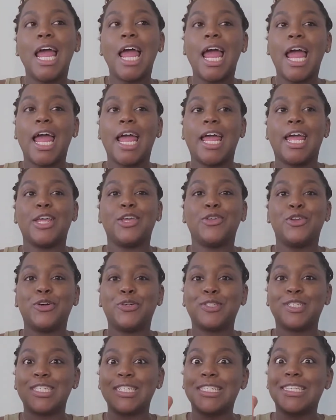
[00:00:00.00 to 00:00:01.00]
And
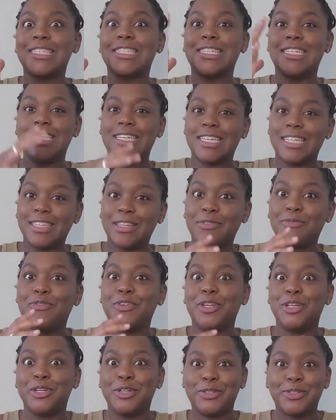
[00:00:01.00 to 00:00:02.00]
just seeing the
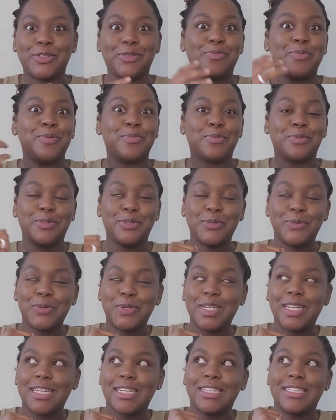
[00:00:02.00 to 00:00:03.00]
videos of people doing
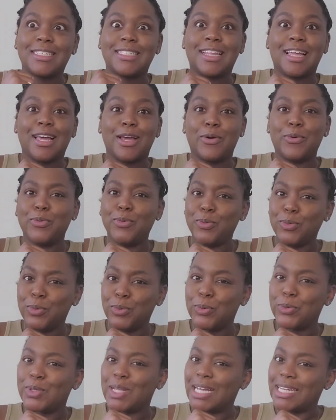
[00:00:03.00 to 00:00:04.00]
it, it's like,
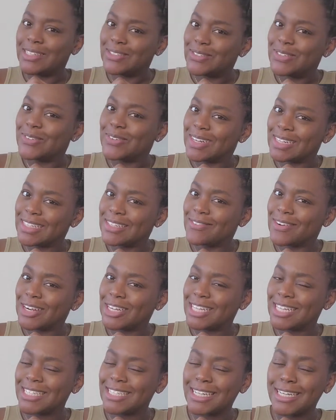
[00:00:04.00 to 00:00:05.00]
ooh, like, do it really work
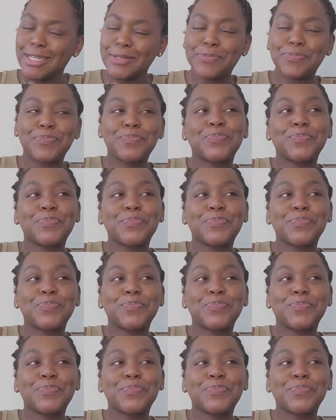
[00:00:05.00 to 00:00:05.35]
like that?